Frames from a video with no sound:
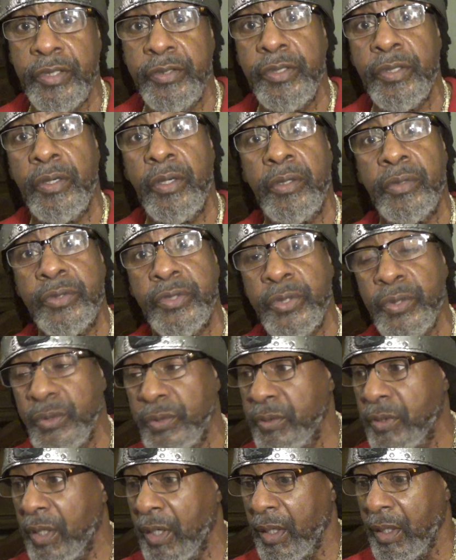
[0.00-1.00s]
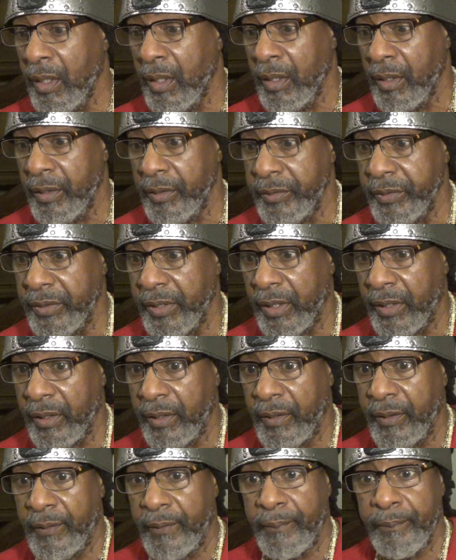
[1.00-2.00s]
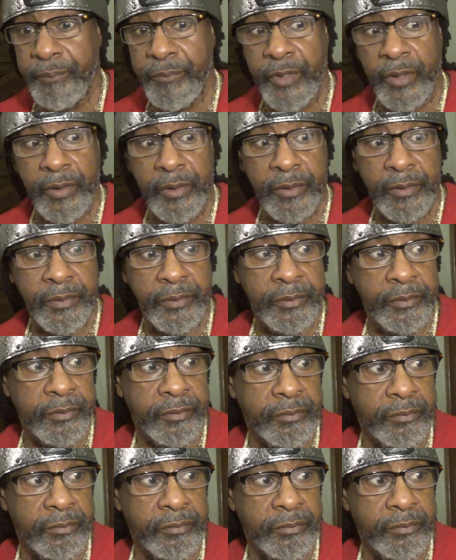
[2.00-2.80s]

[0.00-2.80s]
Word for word: and you go to uh, the,